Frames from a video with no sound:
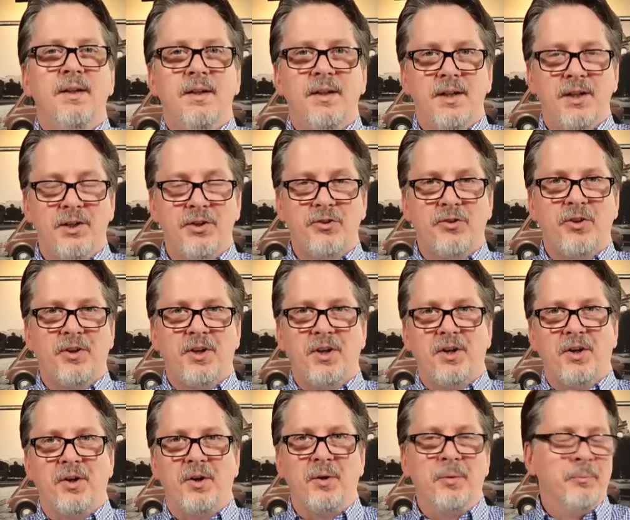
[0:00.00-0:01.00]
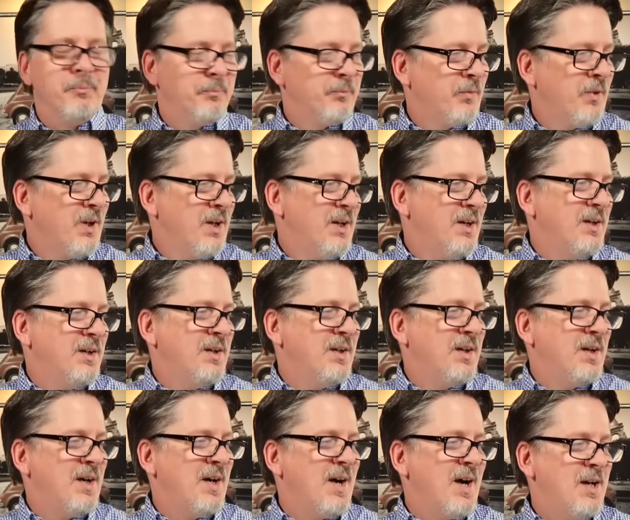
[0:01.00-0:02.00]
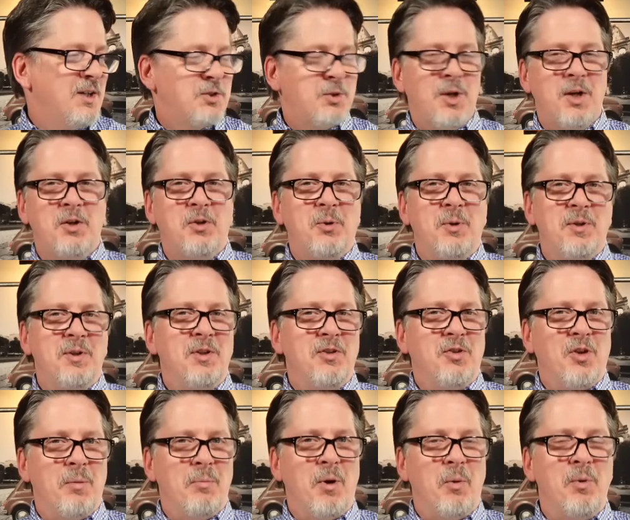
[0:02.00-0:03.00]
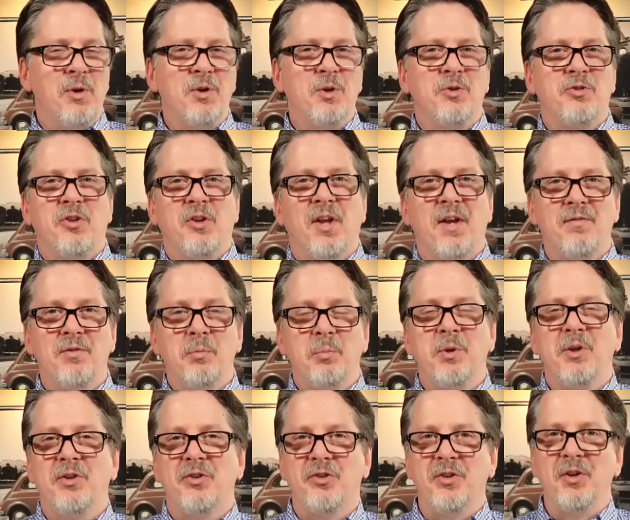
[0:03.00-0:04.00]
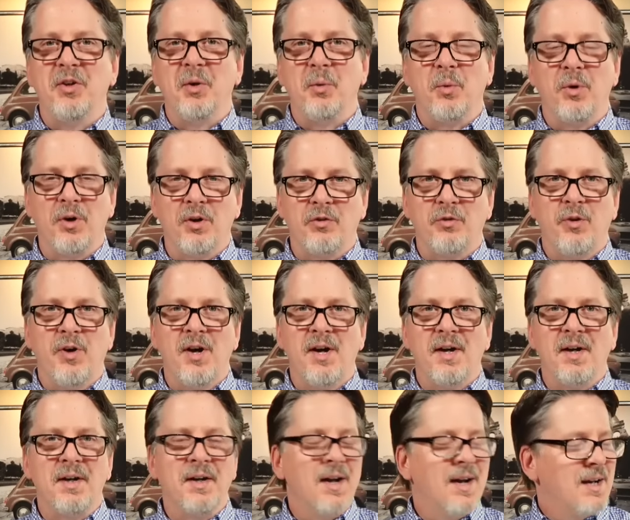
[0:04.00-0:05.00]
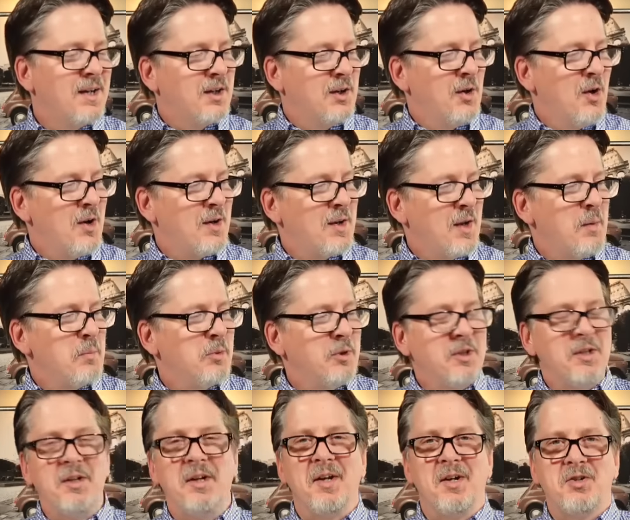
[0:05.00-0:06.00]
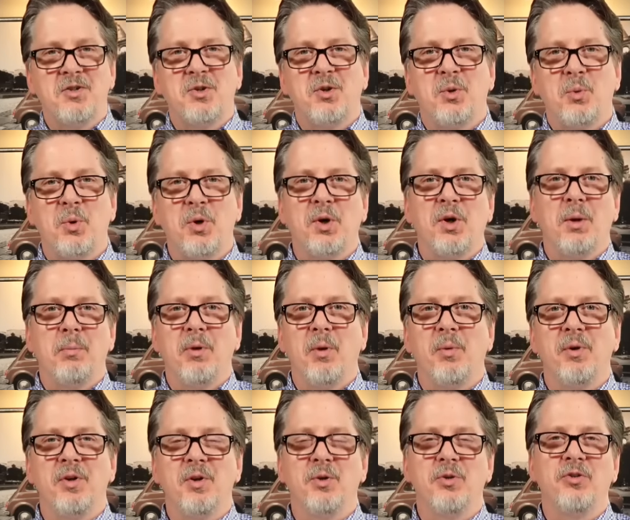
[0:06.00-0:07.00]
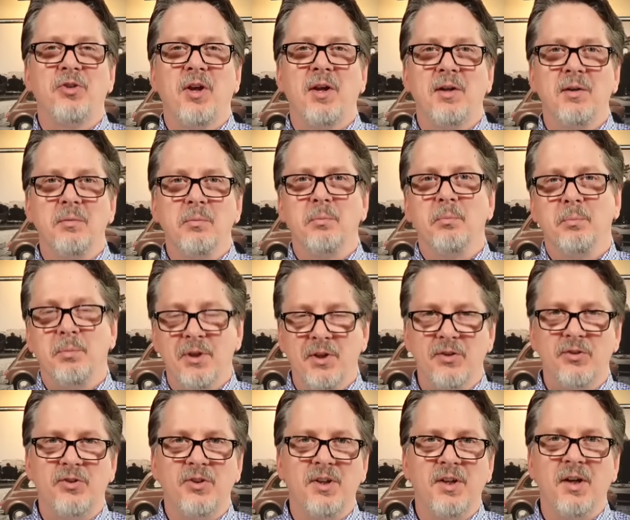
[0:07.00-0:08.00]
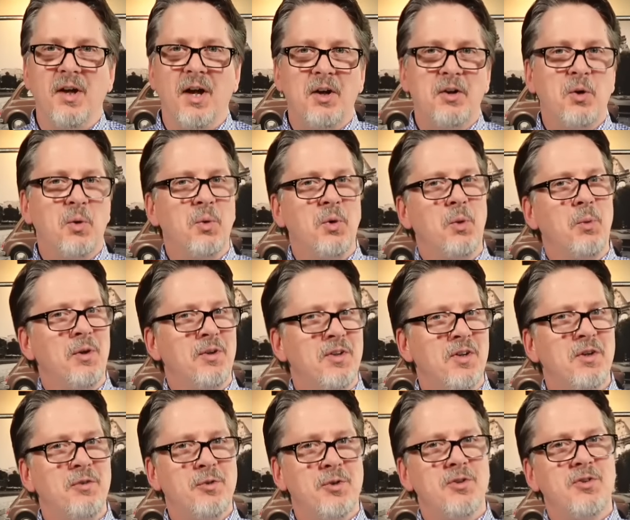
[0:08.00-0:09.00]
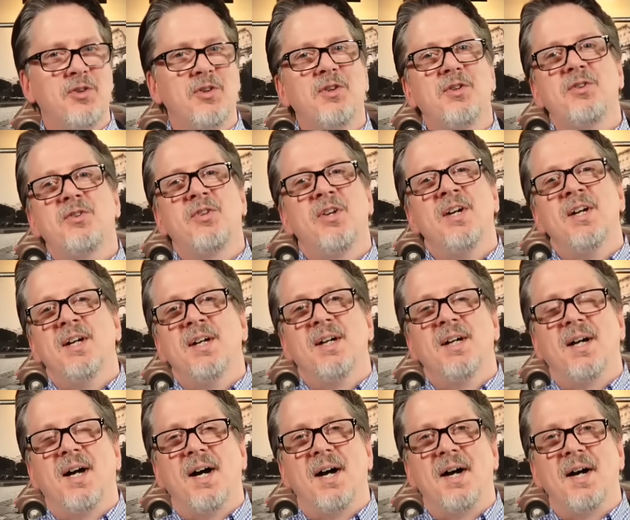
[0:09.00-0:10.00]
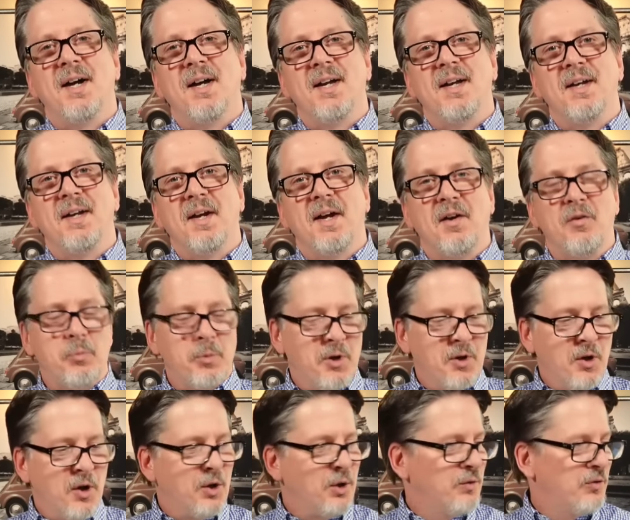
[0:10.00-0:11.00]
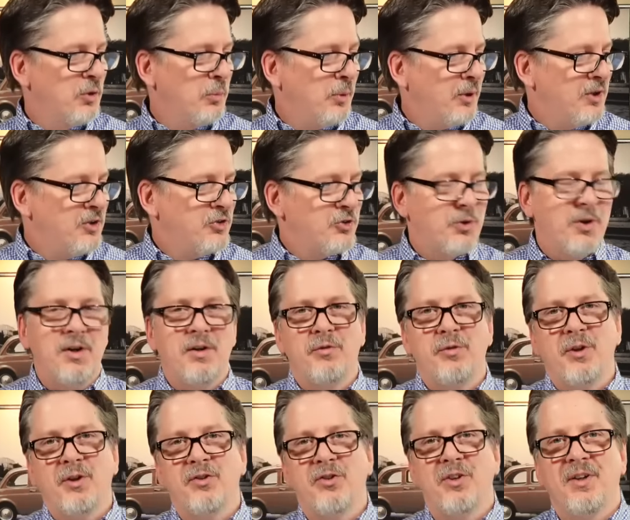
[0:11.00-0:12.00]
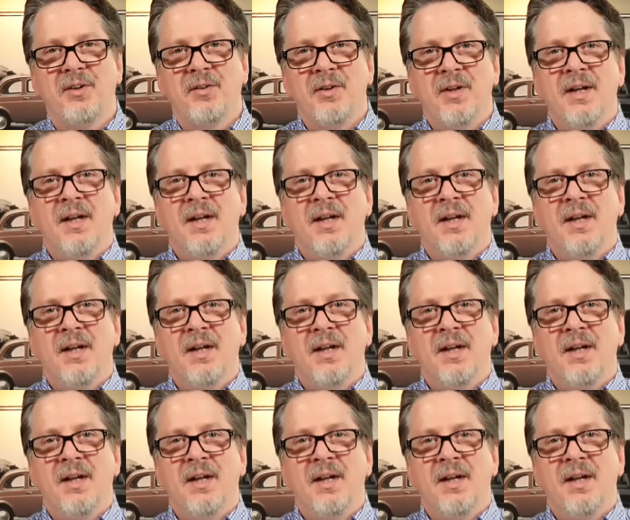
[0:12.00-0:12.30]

Here's the kicker. I tried doing this on my Windows 11 PC and it worked fine. I cannot get Balena Etcher to work on my Windows 10 PC. I don't know what the difference is. I have been all over the place trying to fix it.